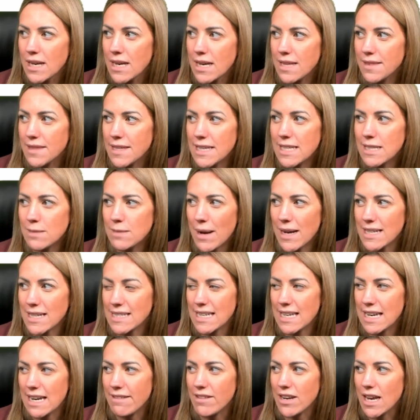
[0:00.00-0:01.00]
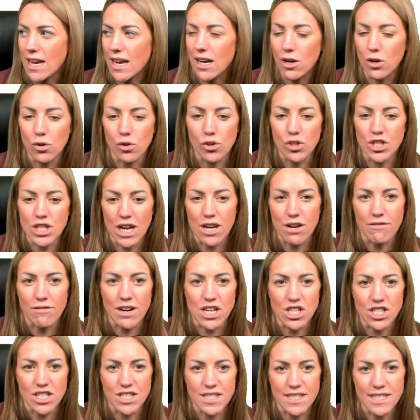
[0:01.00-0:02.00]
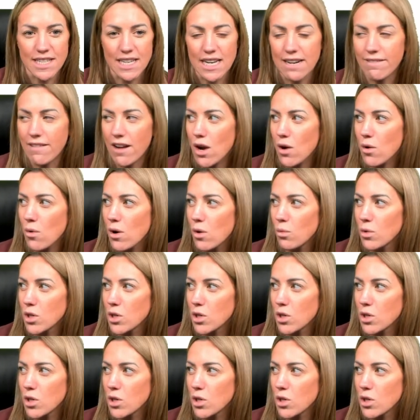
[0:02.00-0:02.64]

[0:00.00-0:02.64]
These bacteria, or generation zero,